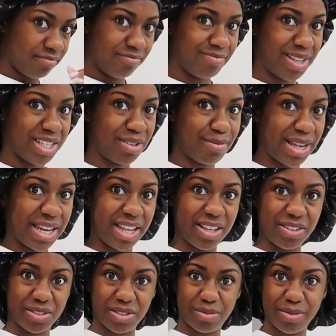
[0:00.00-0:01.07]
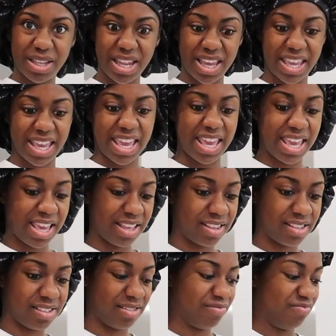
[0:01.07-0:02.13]
Make sure my nails smell like egg
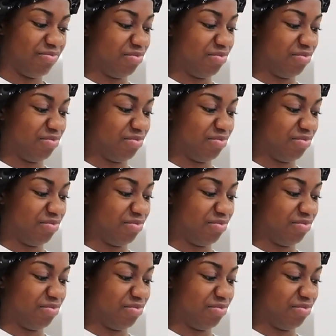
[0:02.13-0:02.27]
because